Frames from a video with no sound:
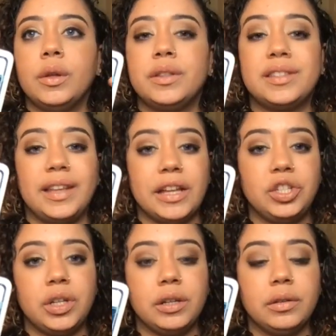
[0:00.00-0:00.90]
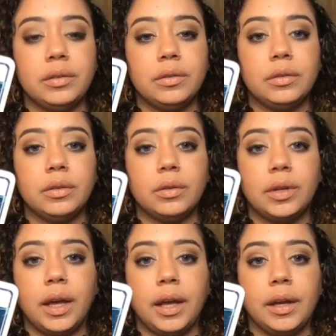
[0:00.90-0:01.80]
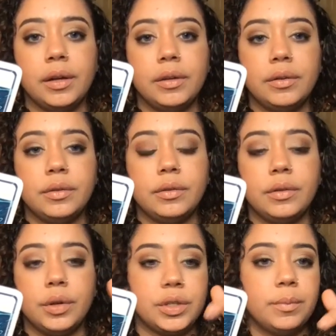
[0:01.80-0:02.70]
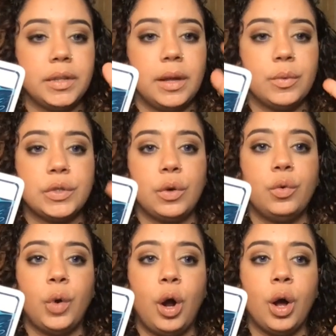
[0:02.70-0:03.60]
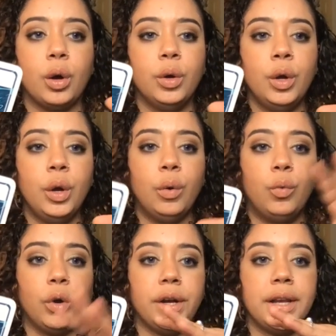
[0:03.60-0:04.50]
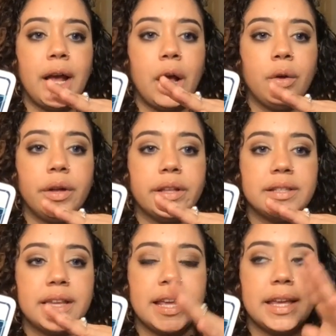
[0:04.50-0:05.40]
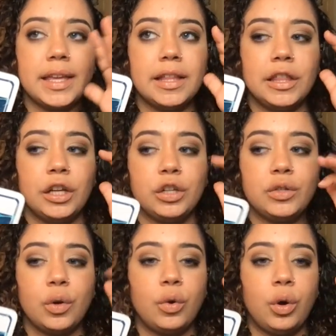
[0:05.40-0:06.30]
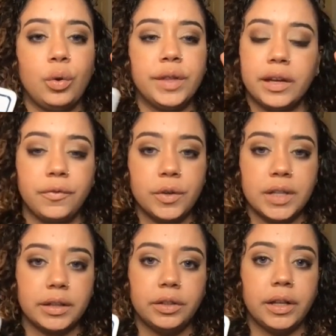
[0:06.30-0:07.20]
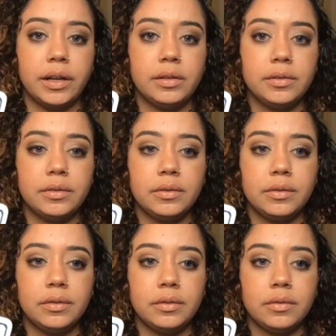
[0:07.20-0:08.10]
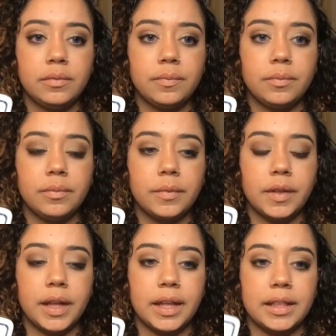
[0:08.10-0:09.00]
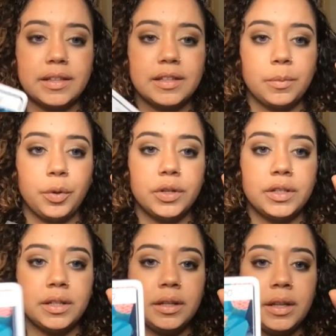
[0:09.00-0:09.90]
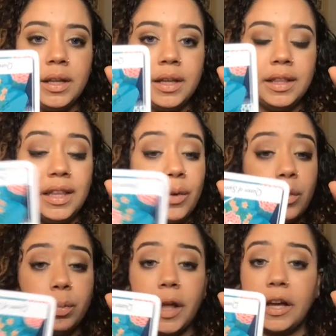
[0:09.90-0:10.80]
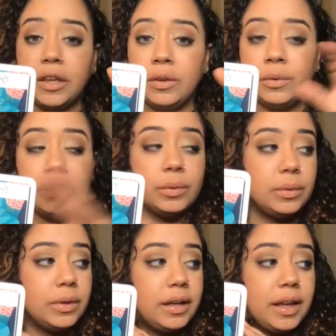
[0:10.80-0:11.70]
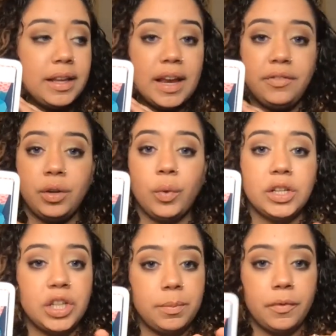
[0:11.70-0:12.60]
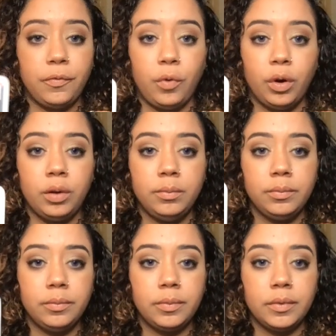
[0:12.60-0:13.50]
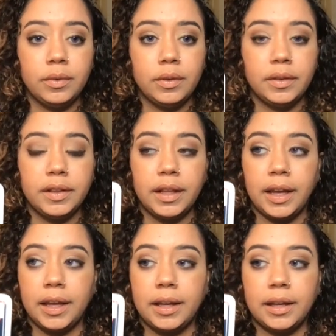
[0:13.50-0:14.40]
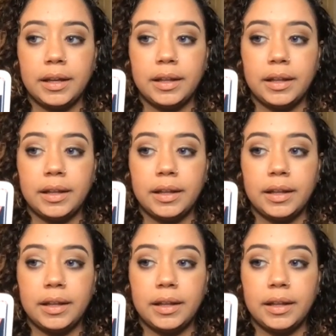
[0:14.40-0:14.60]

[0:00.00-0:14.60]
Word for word: sketchy, okay? Or something that was so wrong where now it's like they're so cold that it feels like they're dead. Like, this is a person, they will block you in every way, shape, and form. Like,